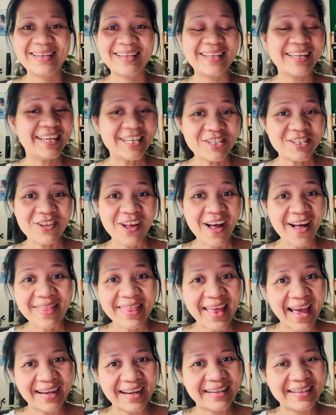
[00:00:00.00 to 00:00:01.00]
It's not
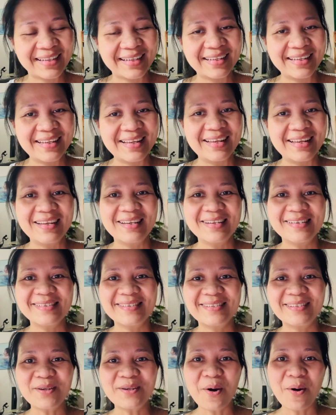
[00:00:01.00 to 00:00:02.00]
that.
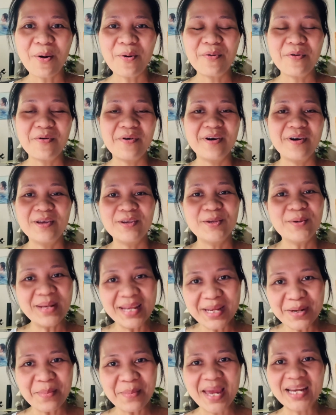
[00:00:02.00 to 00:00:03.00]
So you
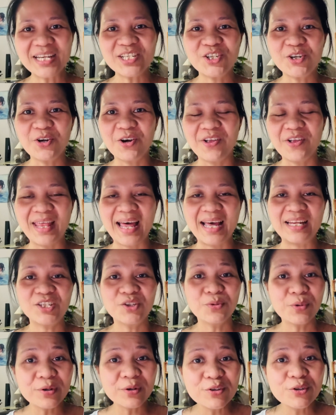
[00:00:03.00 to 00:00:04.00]
need to make sure that
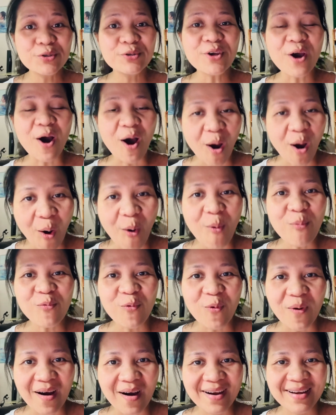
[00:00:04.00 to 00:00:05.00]
you will do your
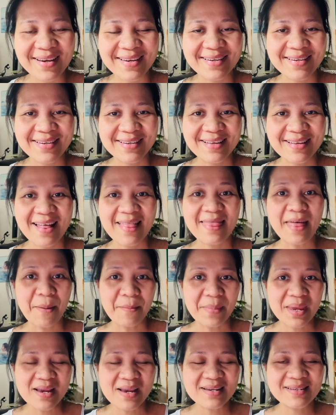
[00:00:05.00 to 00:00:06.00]
homework. That
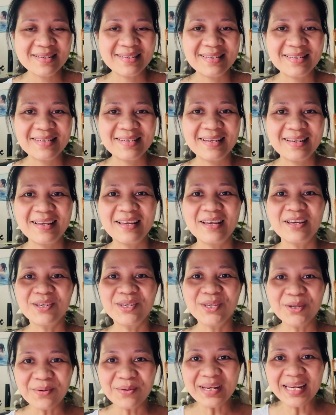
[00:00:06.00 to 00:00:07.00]
means
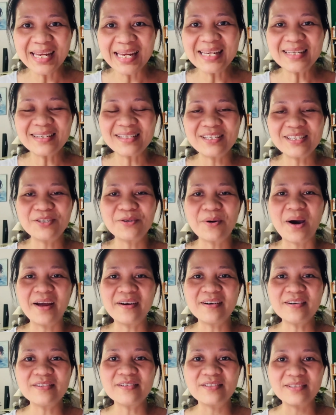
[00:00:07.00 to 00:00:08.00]
you need to
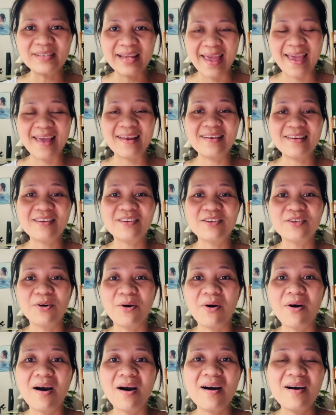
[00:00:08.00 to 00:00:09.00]
understand
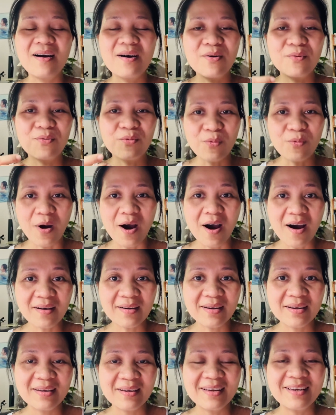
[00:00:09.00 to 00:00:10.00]
your
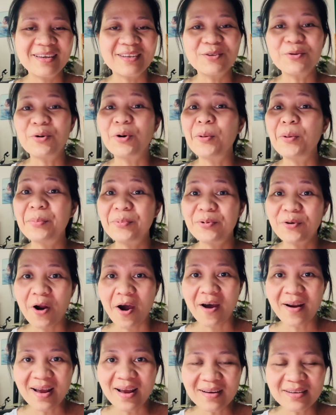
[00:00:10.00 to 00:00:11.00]
work, your
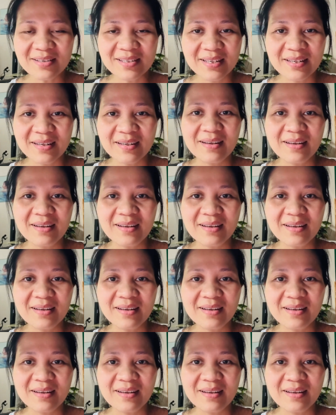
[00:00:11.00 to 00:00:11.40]
product